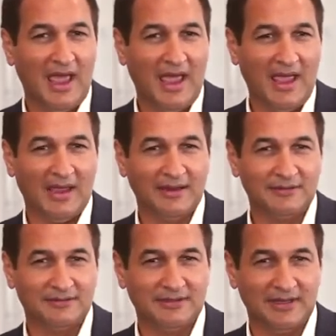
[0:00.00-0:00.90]

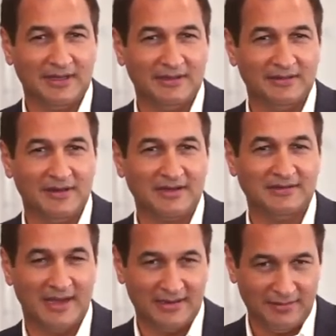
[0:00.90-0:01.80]
And in
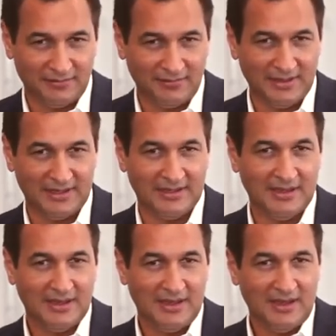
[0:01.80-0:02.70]

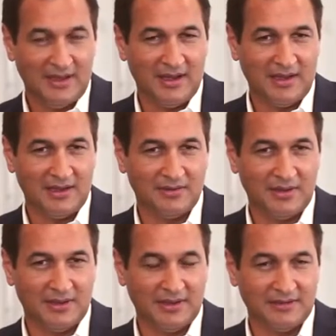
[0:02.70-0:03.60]
1983, I
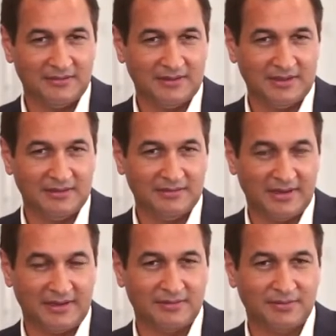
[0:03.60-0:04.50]
entered the
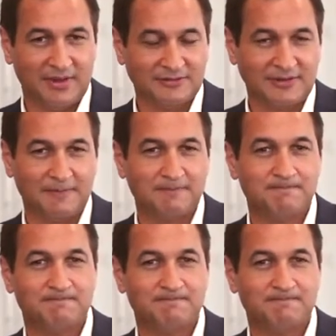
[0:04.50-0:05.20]
Young Enterprise Scheme.